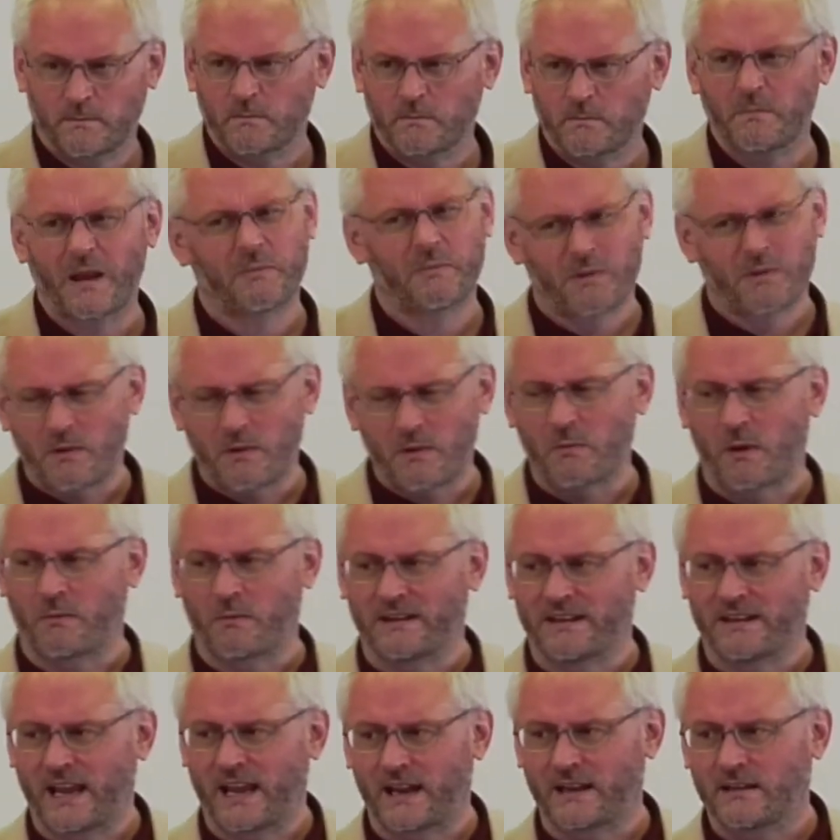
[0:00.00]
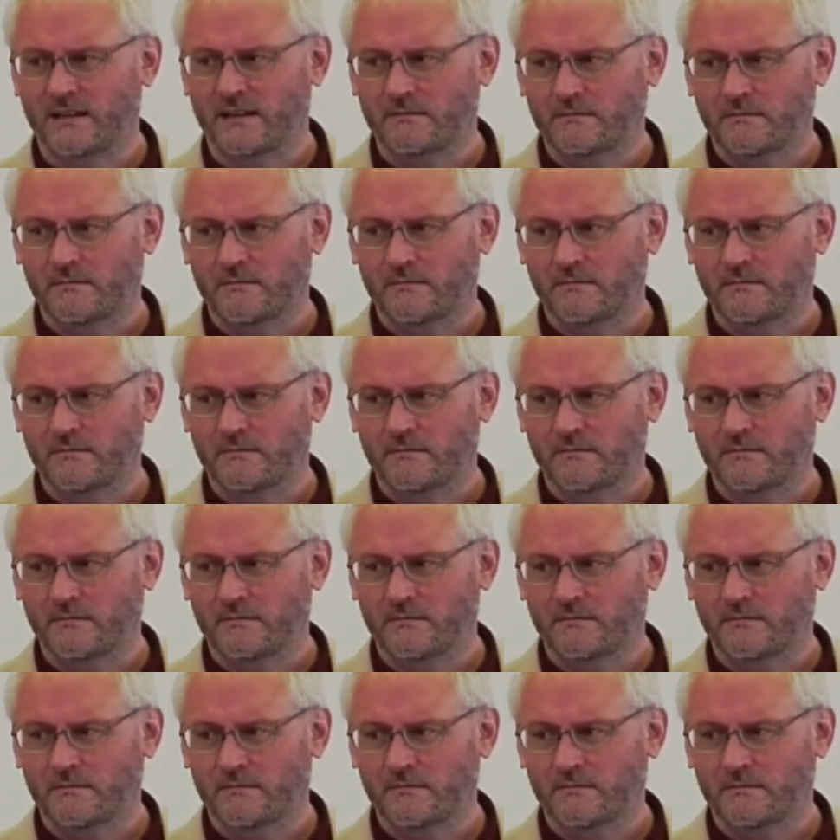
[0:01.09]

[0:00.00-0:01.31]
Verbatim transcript: Maybe my mum and dad,